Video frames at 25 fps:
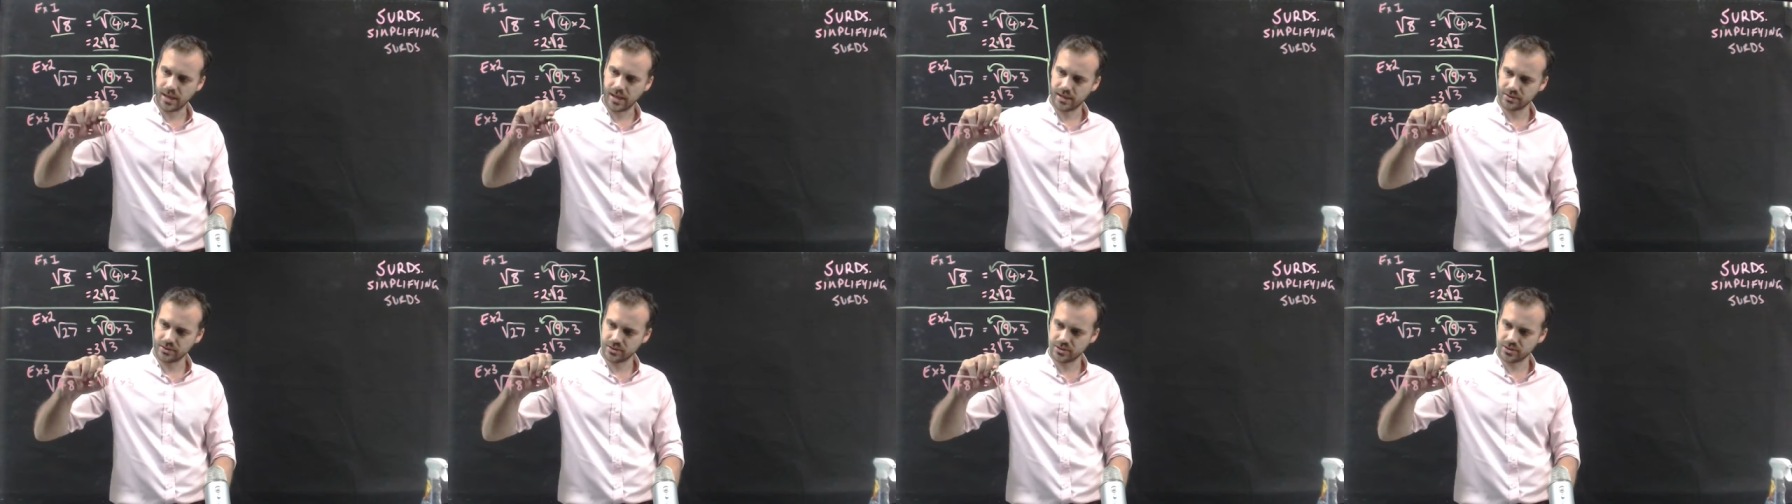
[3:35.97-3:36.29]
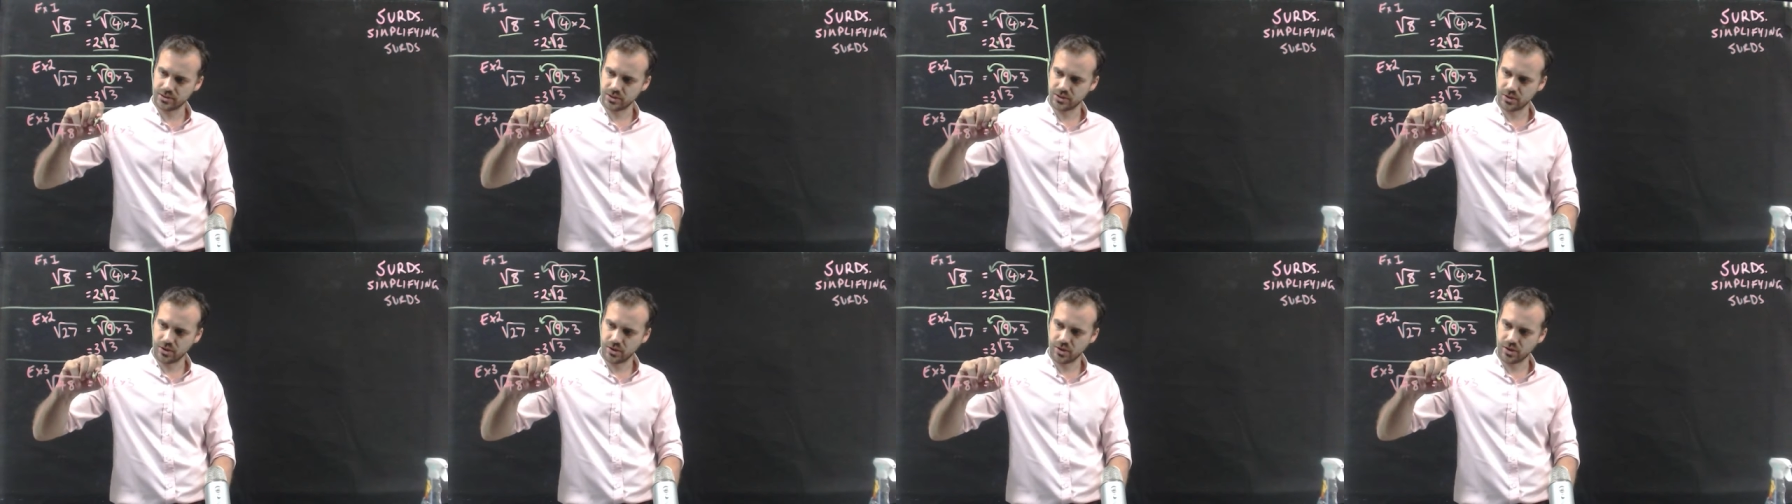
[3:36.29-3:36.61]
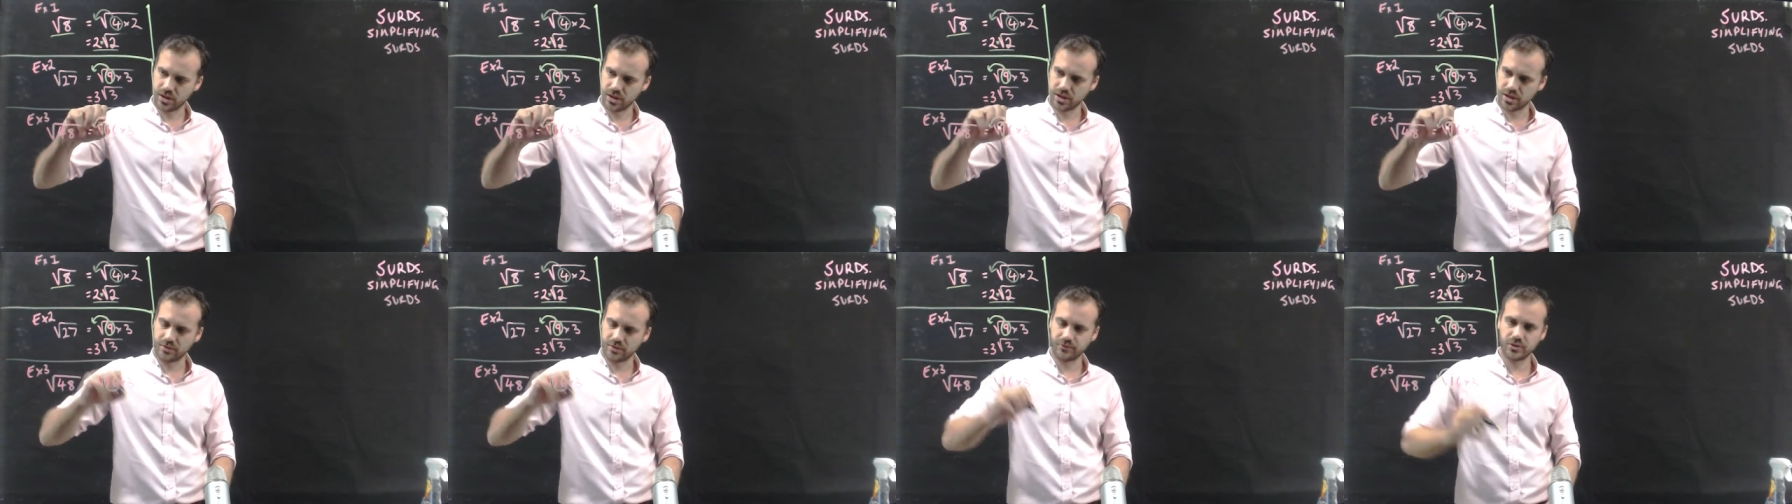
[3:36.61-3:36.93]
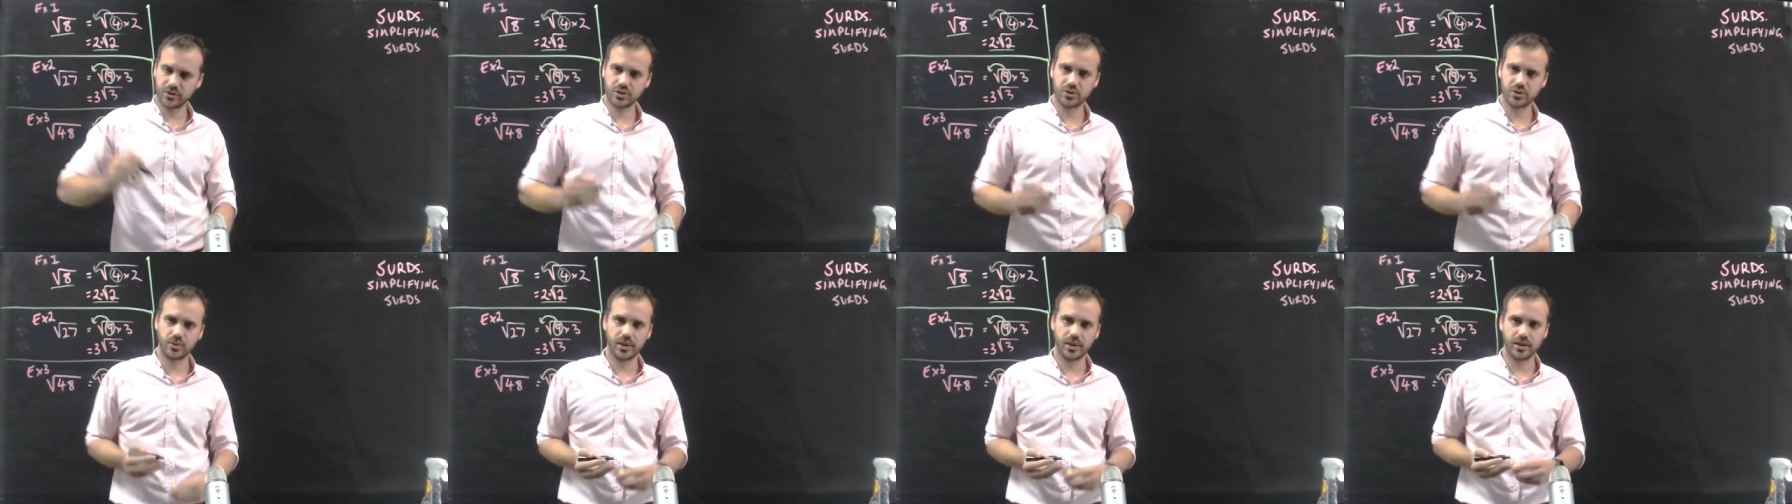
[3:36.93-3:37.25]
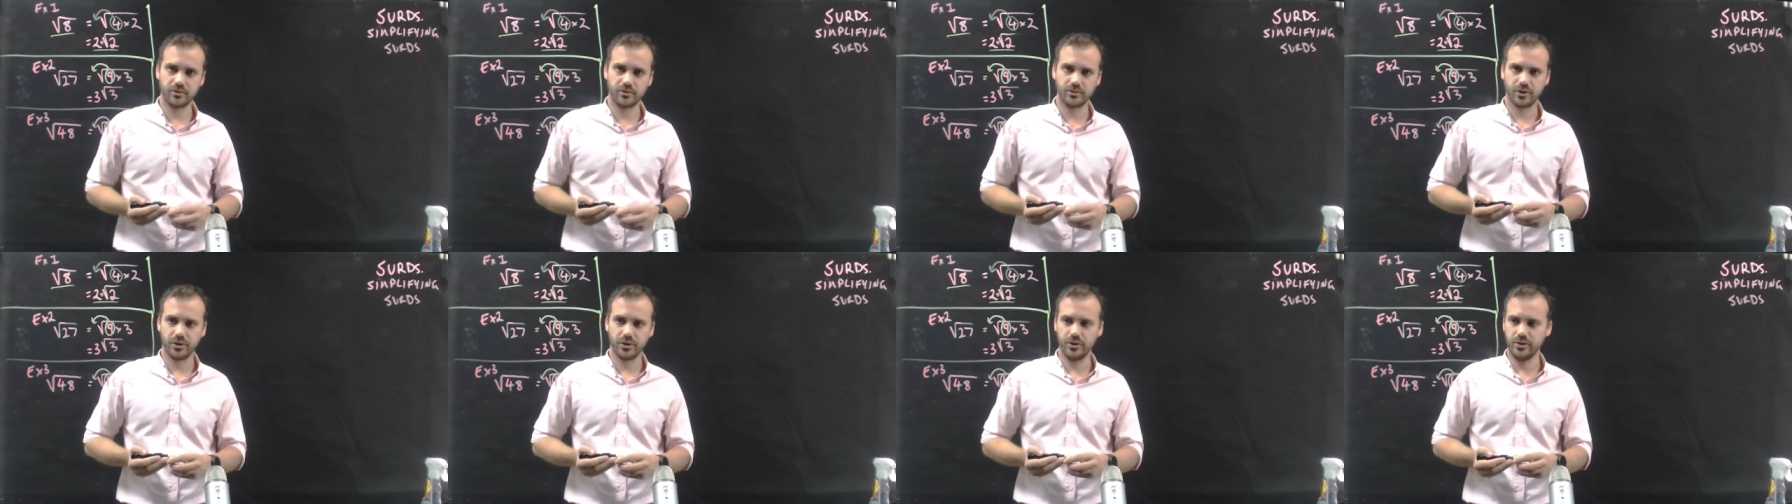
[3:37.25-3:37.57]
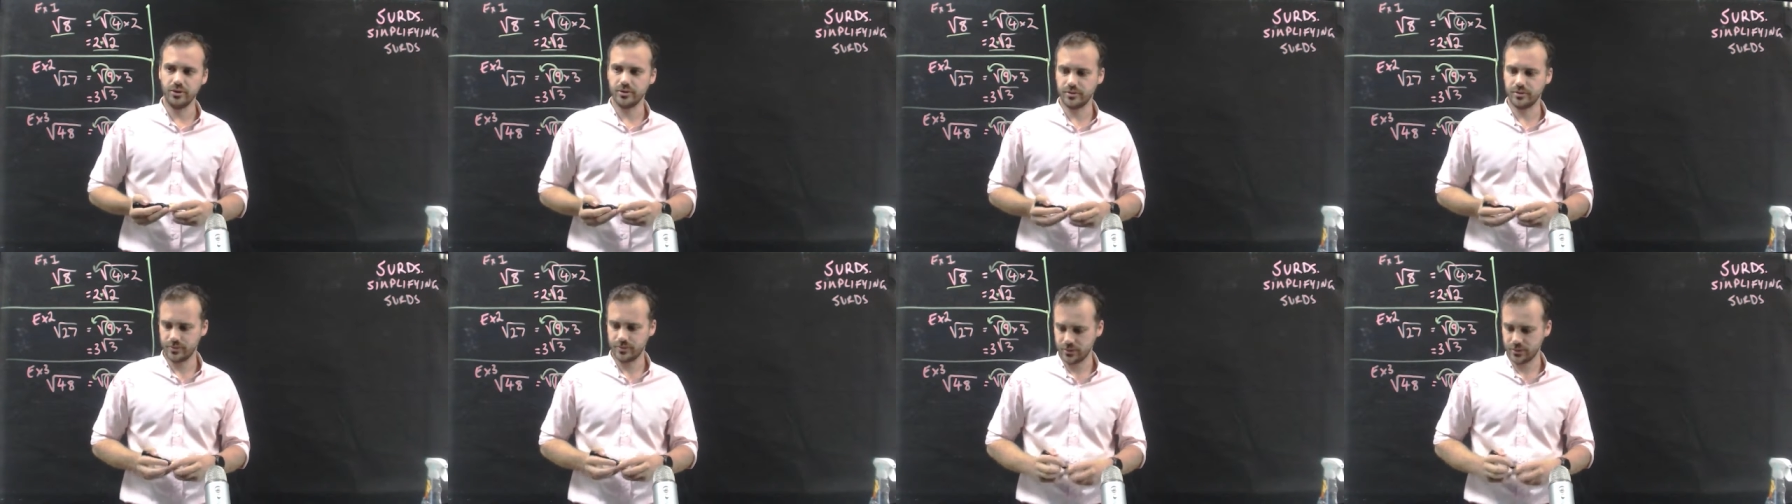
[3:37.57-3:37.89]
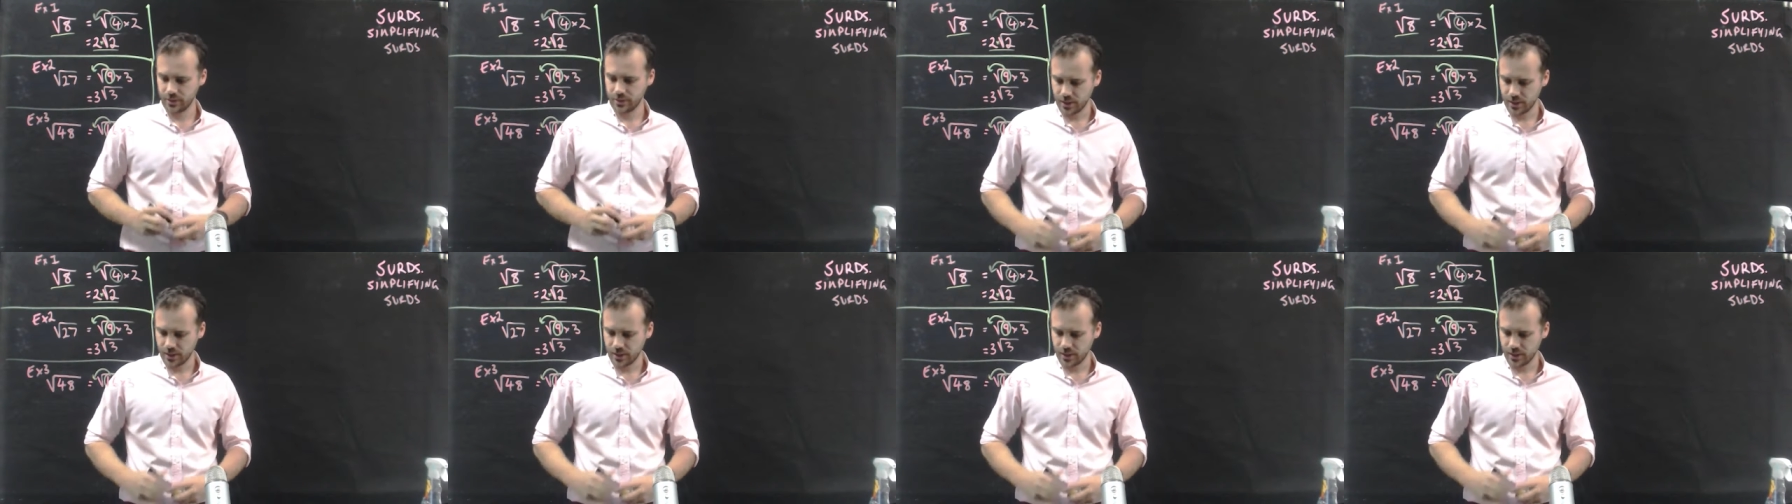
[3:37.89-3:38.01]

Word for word: outside of the square root.